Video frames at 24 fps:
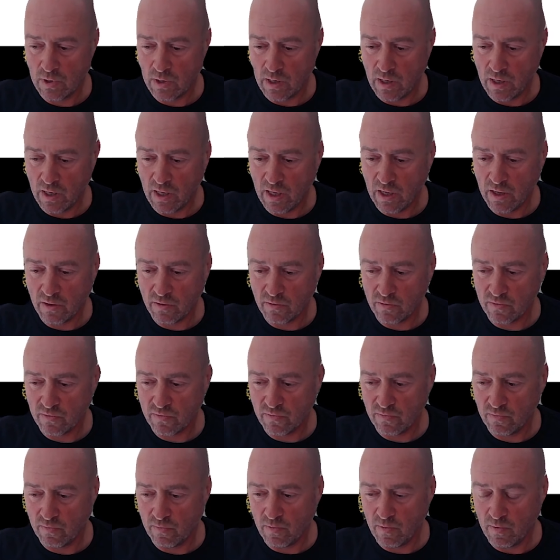And
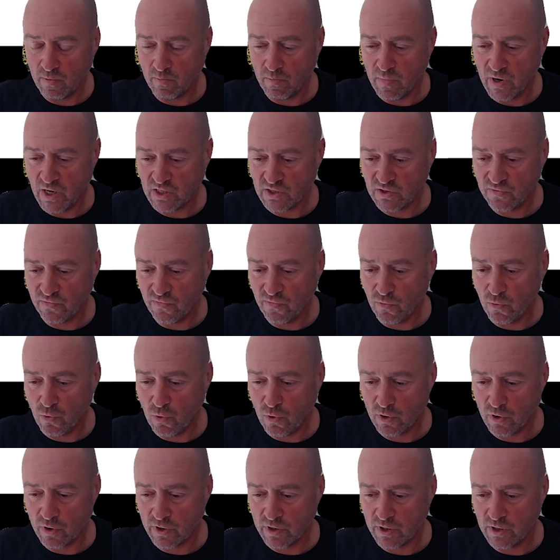batch
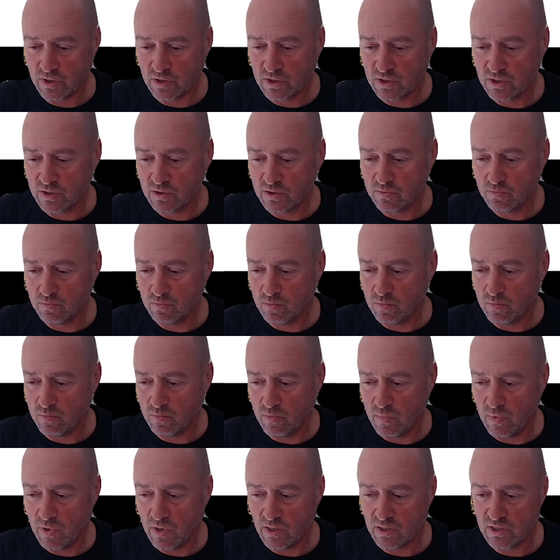4 is
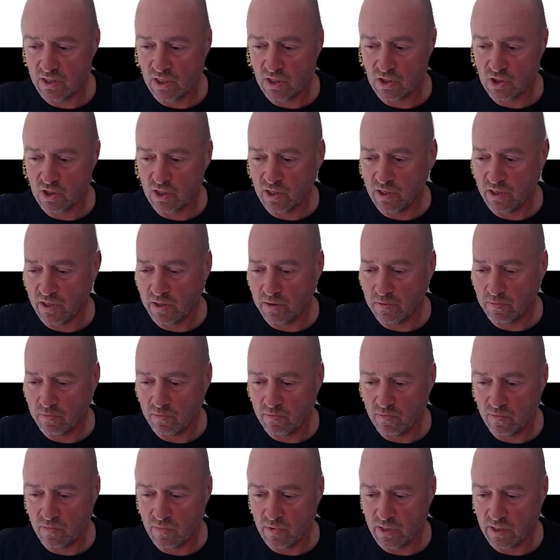essentially
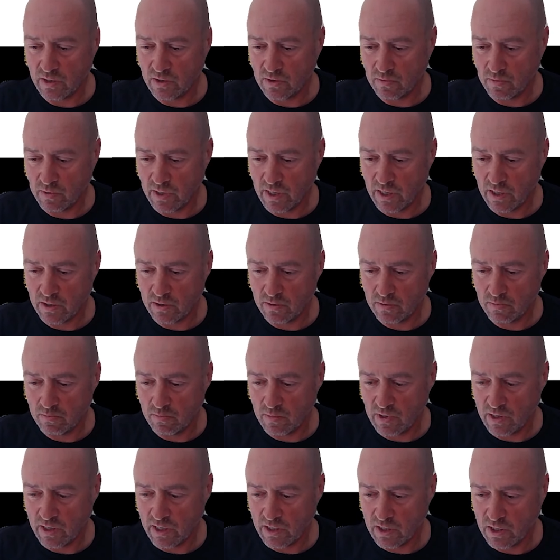right
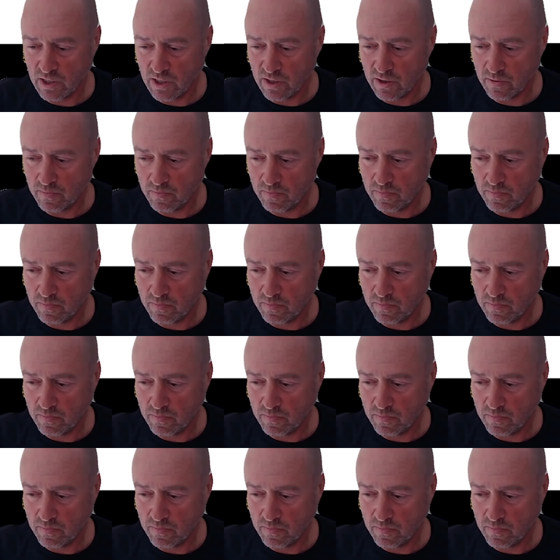here,